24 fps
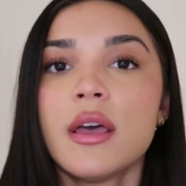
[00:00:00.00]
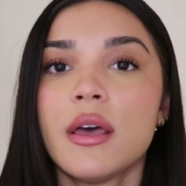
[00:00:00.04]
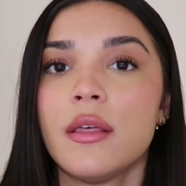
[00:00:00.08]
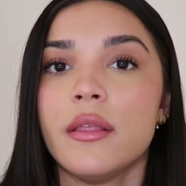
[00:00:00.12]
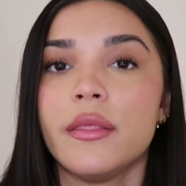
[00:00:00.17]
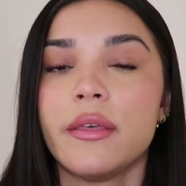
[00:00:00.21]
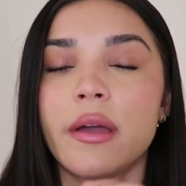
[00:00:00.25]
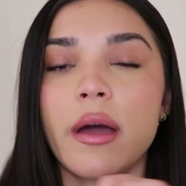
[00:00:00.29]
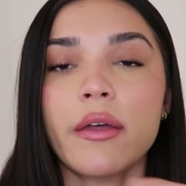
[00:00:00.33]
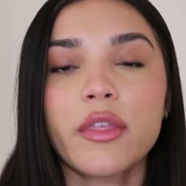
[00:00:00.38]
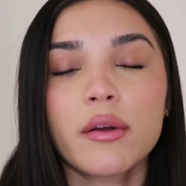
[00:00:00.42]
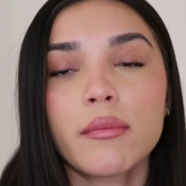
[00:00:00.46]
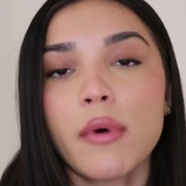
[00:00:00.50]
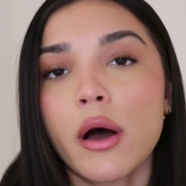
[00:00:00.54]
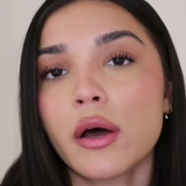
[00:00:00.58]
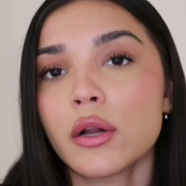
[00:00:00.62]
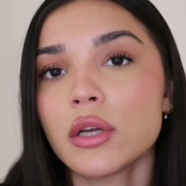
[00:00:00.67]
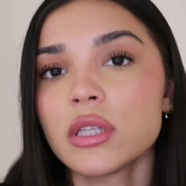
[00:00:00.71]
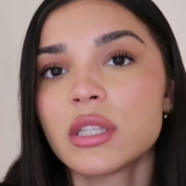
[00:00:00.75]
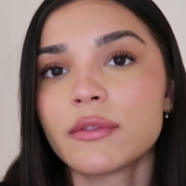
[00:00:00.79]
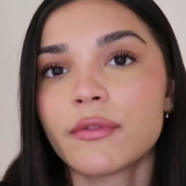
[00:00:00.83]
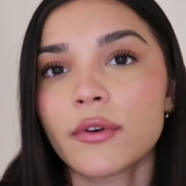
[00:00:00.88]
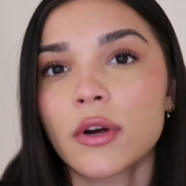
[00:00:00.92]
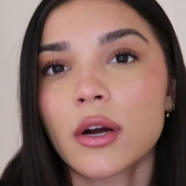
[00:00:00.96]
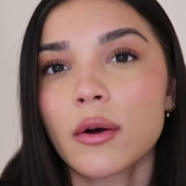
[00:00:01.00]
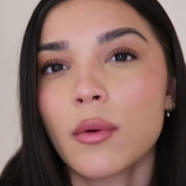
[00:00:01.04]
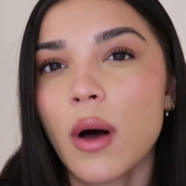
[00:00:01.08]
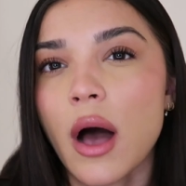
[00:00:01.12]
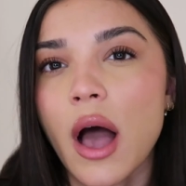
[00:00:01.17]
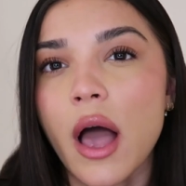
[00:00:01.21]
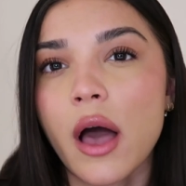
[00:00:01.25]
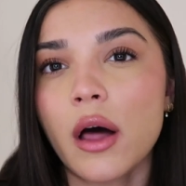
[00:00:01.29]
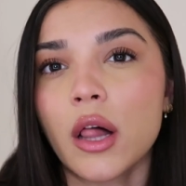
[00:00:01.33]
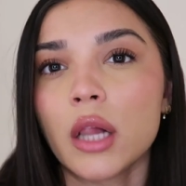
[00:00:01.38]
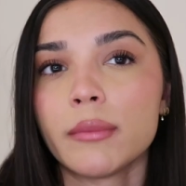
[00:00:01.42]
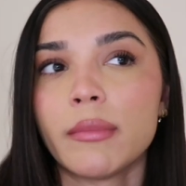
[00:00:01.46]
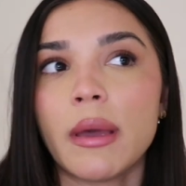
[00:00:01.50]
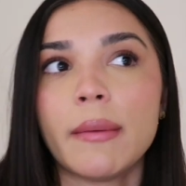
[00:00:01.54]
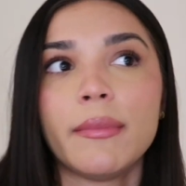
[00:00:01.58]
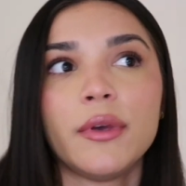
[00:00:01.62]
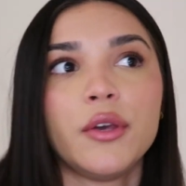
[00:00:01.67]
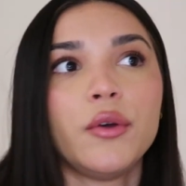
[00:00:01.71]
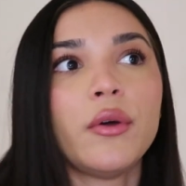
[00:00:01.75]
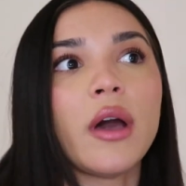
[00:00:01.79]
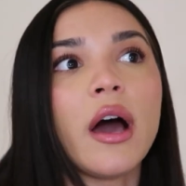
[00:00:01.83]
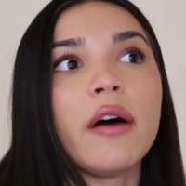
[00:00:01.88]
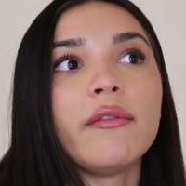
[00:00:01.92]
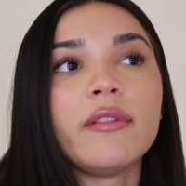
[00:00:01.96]
the other models for a while and maybe
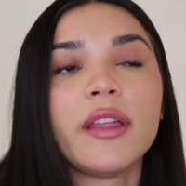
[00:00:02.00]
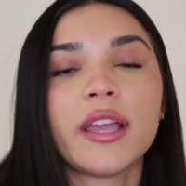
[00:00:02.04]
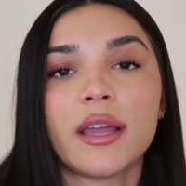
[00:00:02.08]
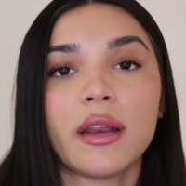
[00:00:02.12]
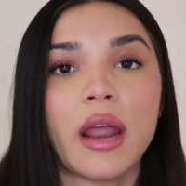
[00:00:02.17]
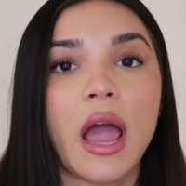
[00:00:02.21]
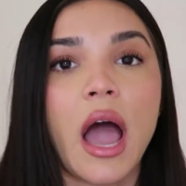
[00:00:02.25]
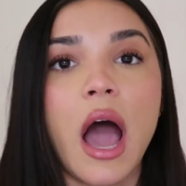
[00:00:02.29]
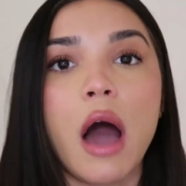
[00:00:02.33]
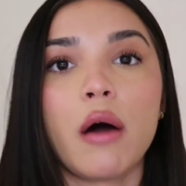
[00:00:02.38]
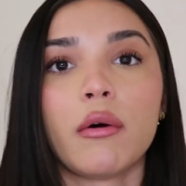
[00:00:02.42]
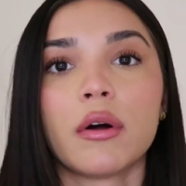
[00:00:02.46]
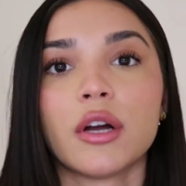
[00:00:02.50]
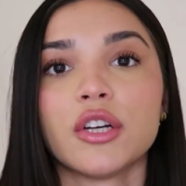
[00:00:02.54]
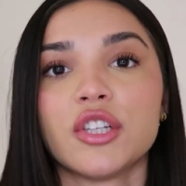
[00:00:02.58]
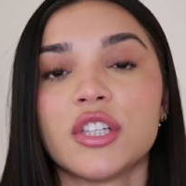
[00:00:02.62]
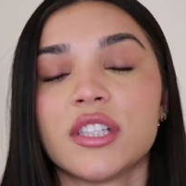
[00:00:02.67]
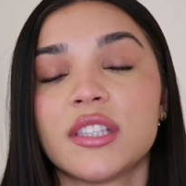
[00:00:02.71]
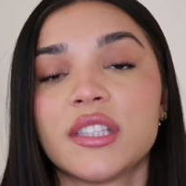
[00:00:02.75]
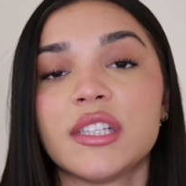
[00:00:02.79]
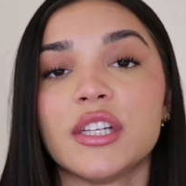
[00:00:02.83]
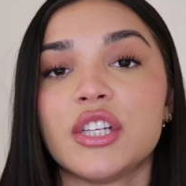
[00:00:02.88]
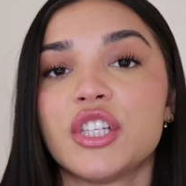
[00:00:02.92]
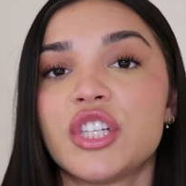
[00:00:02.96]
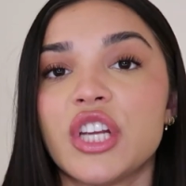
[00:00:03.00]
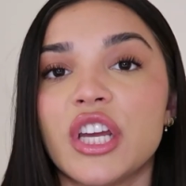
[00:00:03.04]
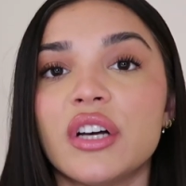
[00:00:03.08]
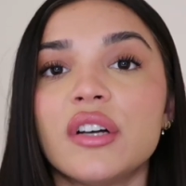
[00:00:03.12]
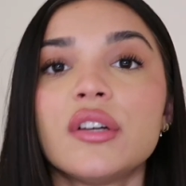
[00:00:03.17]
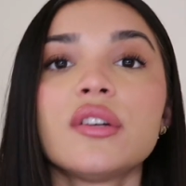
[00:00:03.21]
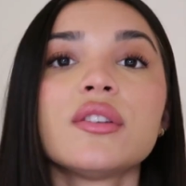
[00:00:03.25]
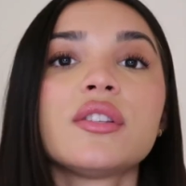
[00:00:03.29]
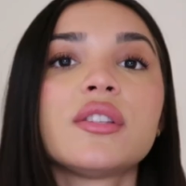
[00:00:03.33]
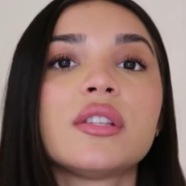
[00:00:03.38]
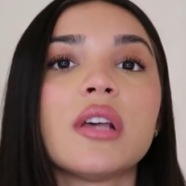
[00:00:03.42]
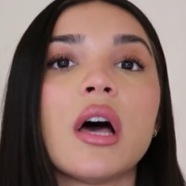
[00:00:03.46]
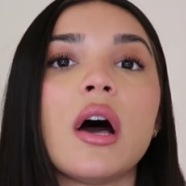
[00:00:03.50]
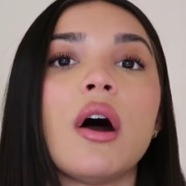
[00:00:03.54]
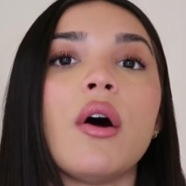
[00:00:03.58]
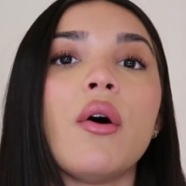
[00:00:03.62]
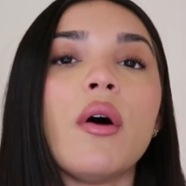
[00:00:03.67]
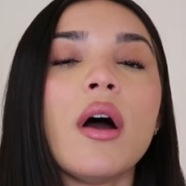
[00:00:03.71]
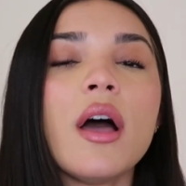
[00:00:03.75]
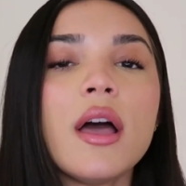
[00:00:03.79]
you have like an hour just to chill. So